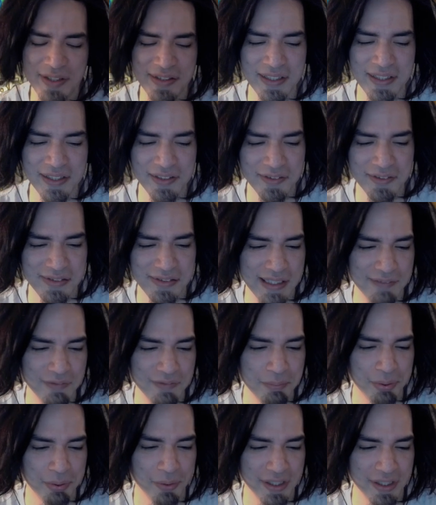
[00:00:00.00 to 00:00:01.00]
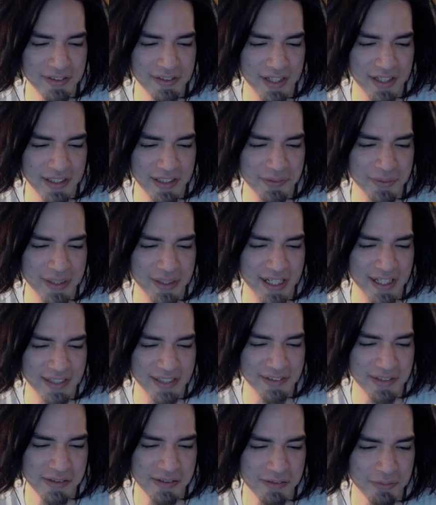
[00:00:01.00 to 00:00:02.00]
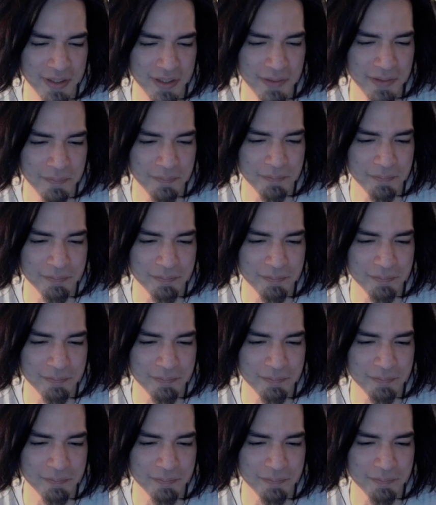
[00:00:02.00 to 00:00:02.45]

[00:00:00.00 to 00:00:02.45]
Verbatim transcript: the other 7-point deck we had? This one?